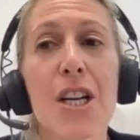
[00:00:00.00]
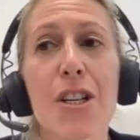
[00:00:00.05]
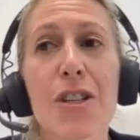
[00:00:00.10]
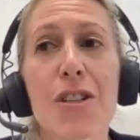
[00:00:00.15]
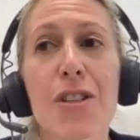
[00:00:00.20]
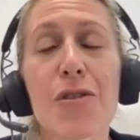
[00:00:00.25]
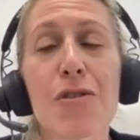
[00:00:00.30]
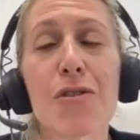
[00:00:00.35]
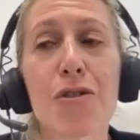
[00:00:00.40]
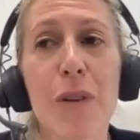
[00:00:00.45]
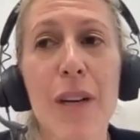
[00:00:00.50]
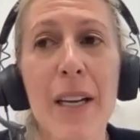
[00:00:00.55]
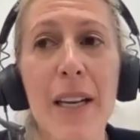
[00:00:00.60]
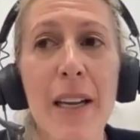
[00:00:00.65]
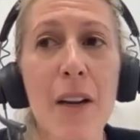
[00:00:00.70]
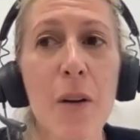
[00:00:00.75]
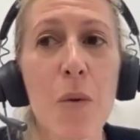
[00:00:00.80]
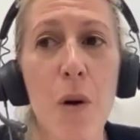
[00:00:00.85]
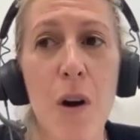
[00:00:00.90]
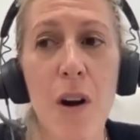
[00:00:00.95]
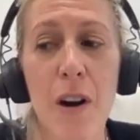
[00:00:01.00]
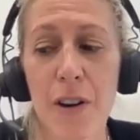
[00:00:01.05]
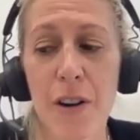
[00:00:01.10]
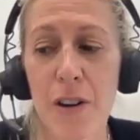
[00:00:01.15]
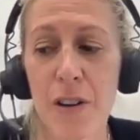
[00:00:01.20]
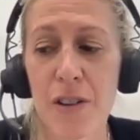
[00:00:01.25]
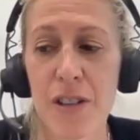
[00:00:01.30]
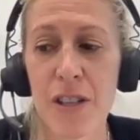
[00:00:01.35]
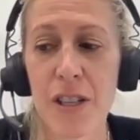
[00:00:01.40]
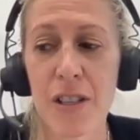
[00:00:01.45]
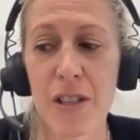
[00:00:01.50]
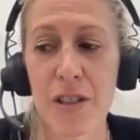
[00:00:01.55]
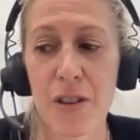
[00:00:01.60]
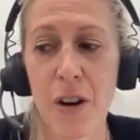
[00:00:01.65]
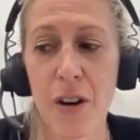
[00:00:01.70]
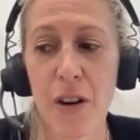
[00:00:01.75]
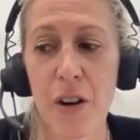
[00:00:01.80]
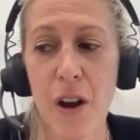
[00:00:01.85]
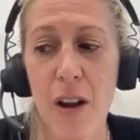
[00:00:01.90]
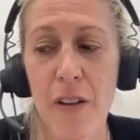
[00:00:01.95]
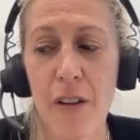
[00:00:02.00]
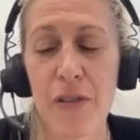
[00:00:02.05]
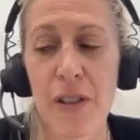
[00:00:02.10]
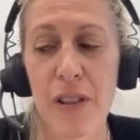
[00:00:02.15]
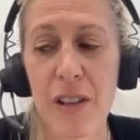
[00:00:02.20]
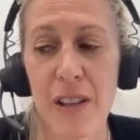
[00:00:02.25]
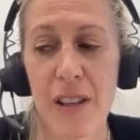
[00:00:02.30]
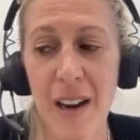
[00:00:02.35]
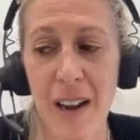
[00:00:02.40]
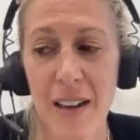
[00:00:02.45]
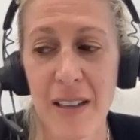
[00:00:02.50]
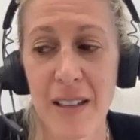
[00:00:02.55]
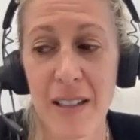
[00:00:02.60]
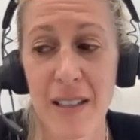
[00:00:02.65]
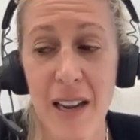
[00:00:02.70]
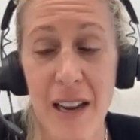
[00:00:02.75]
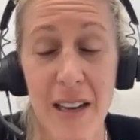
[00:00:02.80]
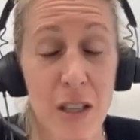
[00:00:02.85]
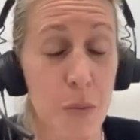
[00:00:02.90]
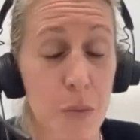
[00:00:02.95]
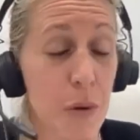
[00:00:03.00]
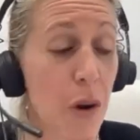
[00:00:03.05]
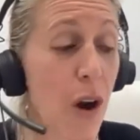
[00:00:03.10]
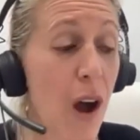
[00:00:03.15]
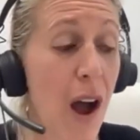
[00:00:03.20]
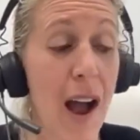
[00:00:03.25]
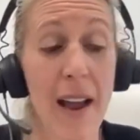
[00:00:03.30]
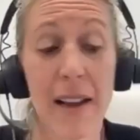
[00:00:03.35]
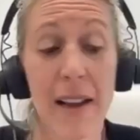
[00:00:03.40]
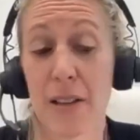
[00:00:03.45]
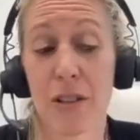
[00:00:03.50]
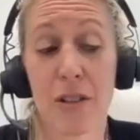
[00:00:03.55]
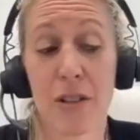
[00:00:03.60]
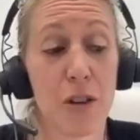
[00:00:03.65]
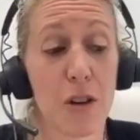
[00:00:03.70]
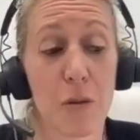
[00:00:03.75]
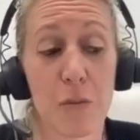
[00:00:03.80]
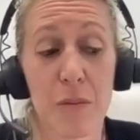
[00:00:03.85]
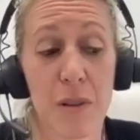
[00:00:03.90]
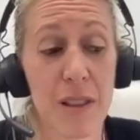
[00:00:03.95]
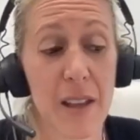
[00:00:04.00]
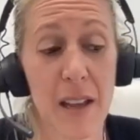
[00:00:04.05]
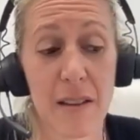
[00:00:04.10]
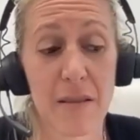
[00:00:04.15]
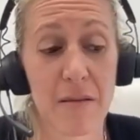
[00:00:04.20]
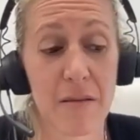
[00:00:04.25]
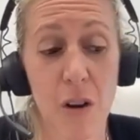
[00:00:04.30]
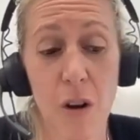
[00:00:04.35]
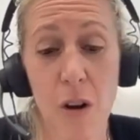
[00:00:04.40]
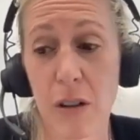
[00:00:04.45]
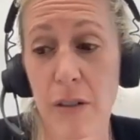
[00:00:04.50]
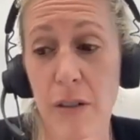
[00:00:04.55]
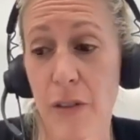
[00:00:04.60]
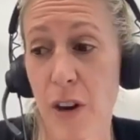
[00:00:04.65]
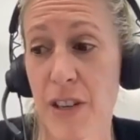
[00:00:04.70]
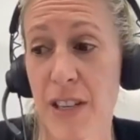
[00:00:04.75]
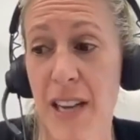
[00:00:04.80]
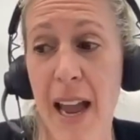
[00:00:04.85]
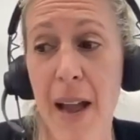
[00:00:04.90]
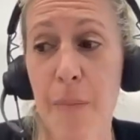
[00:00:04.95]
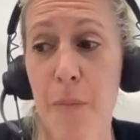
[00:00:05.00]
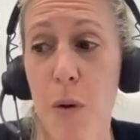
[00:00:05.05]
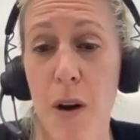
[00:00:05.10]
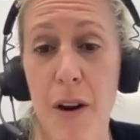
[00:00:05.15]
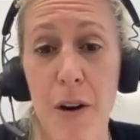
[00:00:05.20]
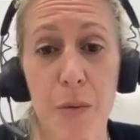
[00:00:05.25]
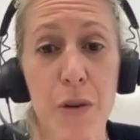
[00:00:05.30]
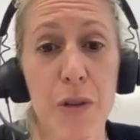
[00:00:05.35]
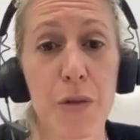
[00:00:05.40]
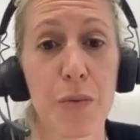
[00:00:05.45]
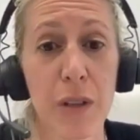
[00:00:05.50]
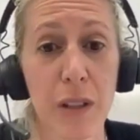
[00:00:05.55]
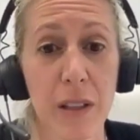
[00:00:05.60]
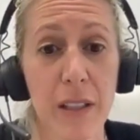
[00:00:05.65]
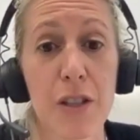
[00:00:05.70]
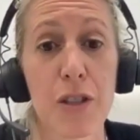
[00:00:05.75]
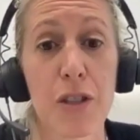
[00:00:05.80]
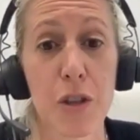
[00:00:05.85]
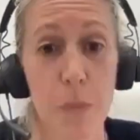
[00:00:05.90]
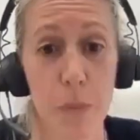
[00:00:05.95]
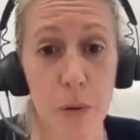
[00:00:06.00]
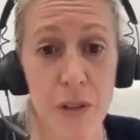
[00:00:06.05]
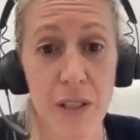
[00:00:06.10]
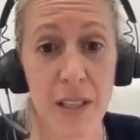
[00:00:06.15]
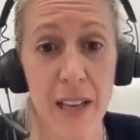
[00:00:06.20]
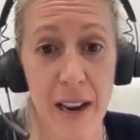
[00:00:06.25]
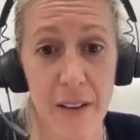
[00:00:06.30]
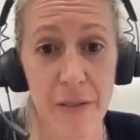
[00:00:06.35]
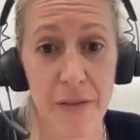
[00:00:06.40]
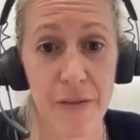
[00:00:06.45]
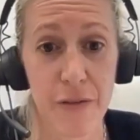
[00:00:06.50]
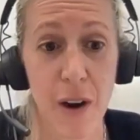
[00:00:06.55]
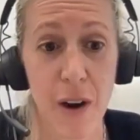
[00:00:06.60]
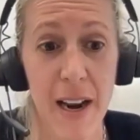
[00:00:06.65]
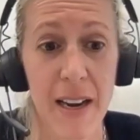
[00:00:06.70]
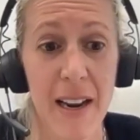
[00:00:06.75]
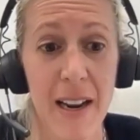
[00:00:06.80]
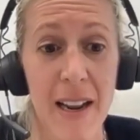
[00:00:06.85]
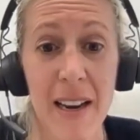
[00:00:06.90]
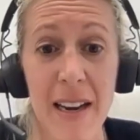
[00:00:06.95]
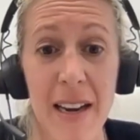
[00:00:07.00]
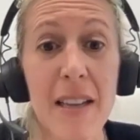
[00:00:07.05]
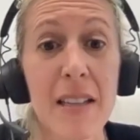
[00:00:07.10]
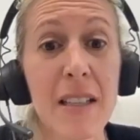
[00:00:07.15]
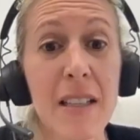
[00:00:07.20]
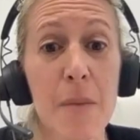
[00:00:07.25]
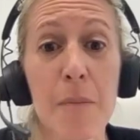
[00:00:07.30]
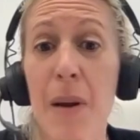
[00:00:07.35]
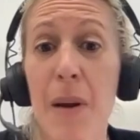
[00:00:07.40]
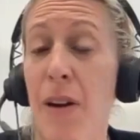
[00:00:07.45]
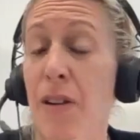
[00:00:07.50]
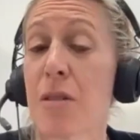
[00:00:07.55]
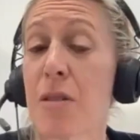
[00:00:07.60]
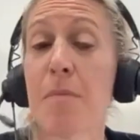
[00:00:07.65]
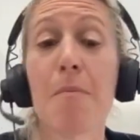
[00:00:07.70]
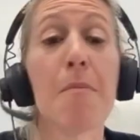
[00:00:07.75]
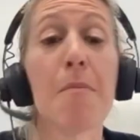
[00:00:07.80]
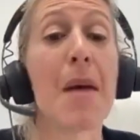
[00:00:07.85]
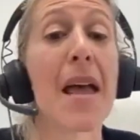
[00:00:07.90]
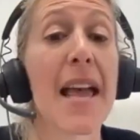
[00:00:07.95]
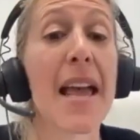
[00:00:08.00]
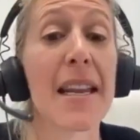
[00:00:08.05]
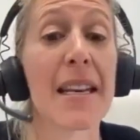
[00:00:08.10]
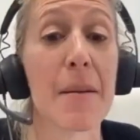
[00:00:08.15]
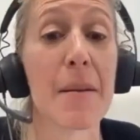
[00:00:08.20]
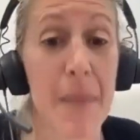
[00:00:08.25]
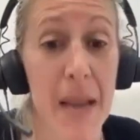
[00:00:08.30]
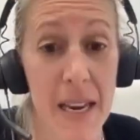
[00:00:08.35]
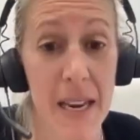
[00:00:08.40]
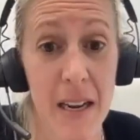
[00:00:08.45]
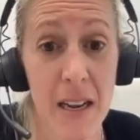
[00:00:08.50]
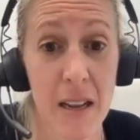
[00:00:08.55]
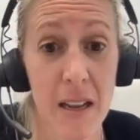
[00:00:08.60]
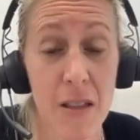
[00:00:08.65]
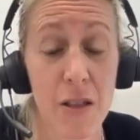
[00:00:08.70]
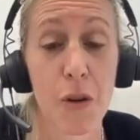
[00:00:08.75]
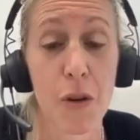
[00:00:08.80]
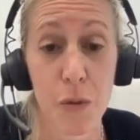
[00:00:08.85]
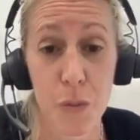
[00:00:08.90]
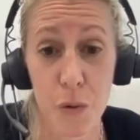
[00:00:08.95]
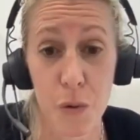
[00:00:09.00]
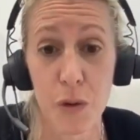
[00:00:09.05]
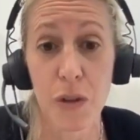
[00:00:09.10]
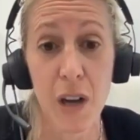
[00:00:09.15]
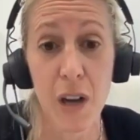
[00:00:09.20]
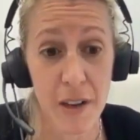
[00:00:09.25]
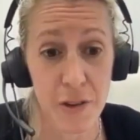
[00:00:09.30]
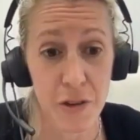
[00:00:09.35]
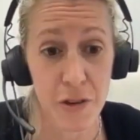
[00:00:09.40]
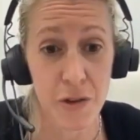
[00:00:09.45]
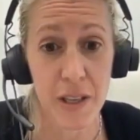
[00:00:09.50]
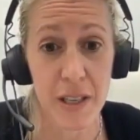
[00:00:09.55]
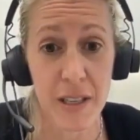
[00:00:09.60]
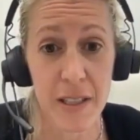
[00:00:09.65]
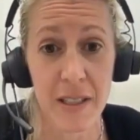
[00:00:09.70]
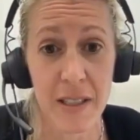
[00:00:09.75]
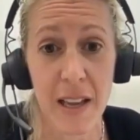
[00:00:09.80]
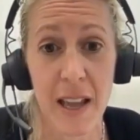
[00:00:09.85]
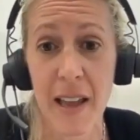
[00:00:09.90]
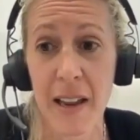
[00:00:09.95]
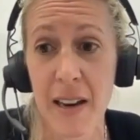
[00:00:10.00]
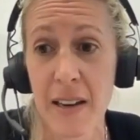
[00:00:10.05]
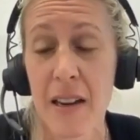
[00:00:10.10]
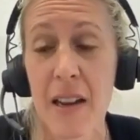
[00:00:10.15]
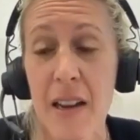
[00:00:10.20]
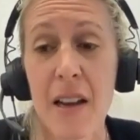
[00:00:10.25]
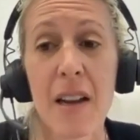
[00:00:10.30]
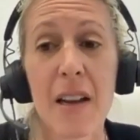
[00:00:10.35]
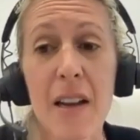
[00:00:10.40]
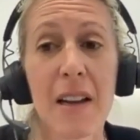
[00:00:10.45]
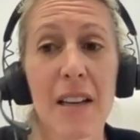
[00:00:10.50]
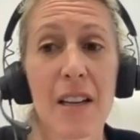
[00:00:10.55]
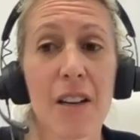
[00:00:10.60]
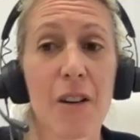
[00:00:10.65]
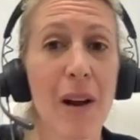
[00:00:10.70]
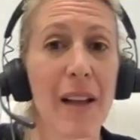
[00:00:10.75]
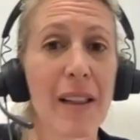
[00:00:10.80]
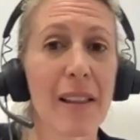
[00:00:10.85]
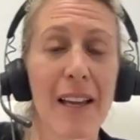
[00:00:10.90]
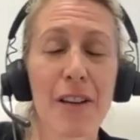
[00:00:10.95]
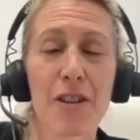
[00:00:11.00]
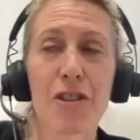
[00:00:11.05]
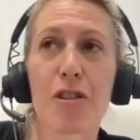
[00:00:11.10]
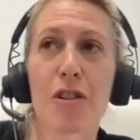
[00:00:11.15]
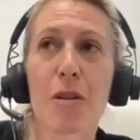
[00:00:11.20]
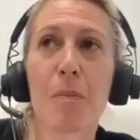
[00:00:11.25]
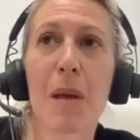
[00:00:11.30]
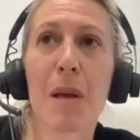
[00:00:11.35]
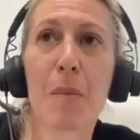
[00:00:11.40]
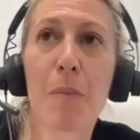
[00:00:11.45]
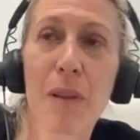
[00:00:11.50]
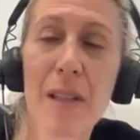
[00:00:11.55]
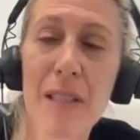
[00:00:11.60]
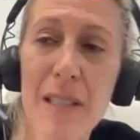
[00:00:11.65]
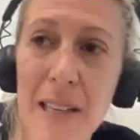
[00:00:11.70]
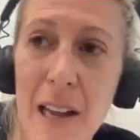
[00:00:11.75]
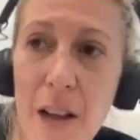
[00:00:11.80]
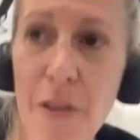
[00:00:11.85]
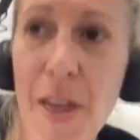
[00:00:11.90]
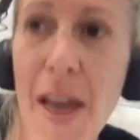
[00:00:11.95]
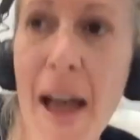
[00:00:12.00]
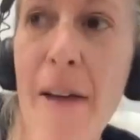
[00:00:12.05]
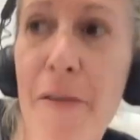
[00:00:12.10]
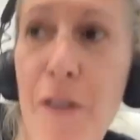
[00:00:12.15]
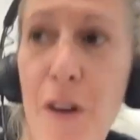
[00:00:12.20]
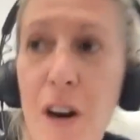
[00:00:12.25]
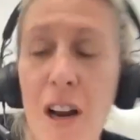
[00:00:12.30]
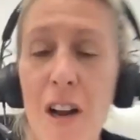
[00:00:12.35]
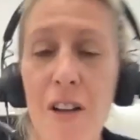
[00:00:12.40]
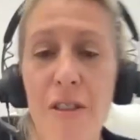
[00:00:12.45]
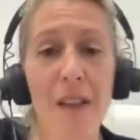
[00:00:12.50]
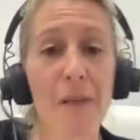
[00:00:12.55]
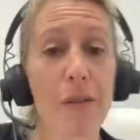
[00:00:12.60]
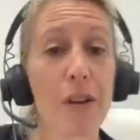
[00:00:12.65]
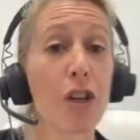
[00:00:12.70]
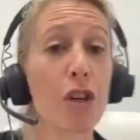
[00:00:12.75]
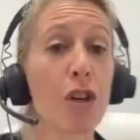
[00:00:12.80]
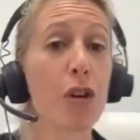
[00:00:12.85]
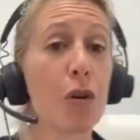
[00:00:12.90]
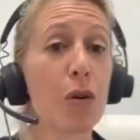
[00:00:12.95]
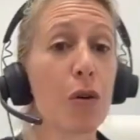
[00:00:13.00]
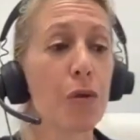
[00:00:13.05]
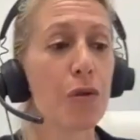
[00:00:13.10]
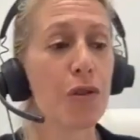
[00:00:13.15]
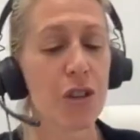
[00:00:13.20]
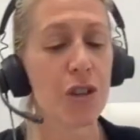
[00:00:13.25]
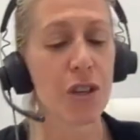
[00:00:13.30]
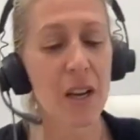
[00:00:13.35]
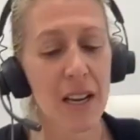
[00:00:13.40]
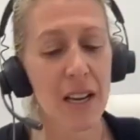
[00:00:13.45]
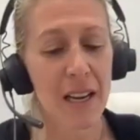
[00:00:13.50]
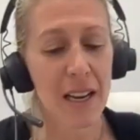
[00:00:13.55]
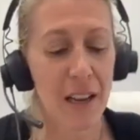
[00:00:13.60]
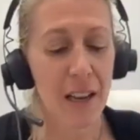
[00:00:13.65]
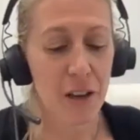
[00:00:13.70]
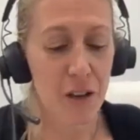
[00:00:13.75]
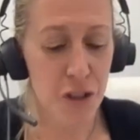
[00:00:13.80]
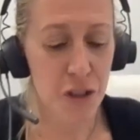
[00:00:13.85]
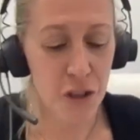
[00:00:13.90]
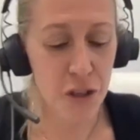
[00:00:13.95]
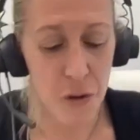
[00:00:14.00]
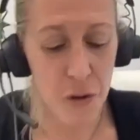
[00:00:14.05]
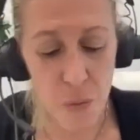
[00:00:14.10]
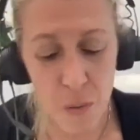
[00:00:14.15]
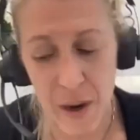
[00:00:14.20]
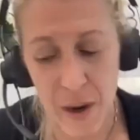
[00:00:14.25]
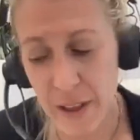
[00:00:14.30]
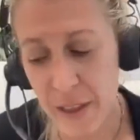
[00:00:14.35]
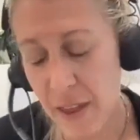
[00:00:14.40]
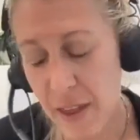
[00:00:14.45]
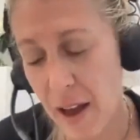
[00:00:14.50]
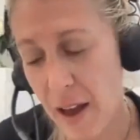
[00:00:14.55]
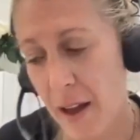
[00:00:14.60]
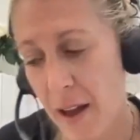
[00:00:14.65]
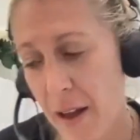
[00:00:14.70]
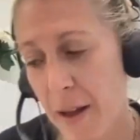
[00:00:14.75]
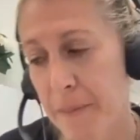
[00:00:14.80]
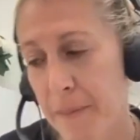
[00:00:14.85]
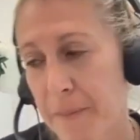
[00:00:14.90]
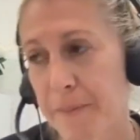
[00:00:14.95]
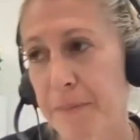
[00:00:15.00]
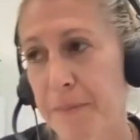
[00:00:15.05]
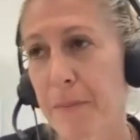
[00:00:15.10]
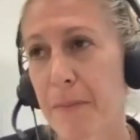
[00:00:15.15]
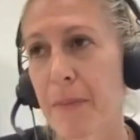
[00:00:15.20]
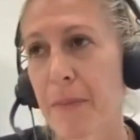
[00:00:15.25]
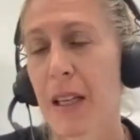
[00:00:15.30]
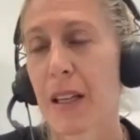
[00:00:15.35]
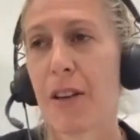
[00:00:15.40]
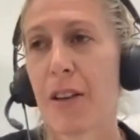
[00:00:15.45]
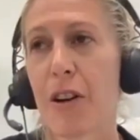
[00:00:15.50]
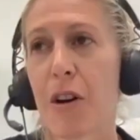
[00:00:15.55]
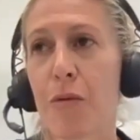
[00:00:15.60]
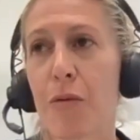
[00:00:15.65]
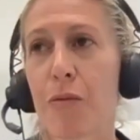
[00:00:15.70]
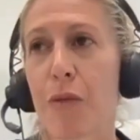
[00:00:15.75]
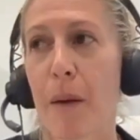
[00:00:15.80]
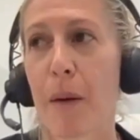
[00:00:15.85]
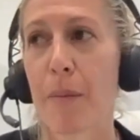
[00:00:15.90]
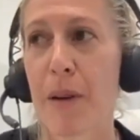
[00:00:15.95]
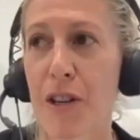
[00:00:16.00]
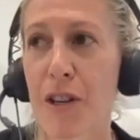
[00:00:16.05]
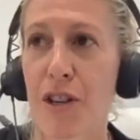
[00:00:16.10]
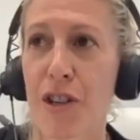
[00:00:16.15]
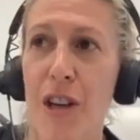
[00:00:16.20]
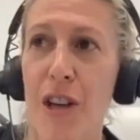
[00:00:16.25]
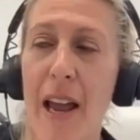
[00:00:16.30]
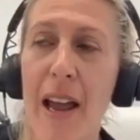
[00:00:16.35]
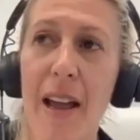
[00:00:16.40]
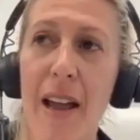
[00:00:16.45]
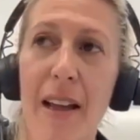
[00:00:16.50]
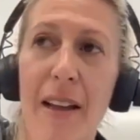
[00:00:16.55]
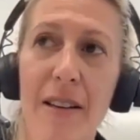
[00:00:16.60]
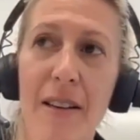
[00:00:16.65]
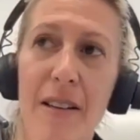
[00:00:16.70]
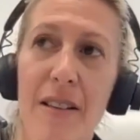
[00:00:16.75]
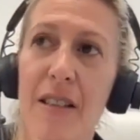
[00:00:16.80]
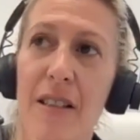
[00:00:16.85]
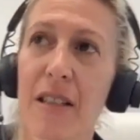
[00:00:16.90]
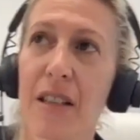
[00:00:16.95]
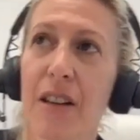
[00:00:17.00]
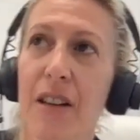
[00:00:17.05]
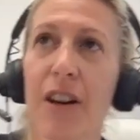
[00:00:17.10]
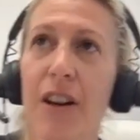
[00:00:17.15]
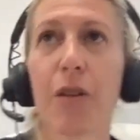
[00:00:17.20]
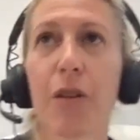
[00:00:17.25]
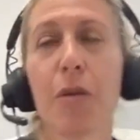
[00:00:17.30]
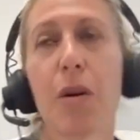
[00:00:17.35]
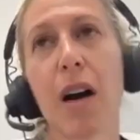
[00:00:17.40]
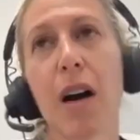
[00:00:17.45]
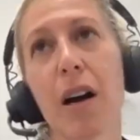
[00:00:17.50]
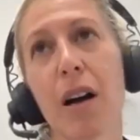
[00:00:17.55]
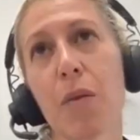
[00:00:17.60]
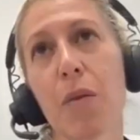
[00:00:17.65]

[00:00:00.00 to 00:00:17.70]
So, drinking water to start off in the United States, we, I assumed that all of our tap water was really super safe, right? And it is compared to many, many third world countries. And, you know, I lecture to people in South Africa. They have a huge issue with, um, you know, rubbish and, you know, uh,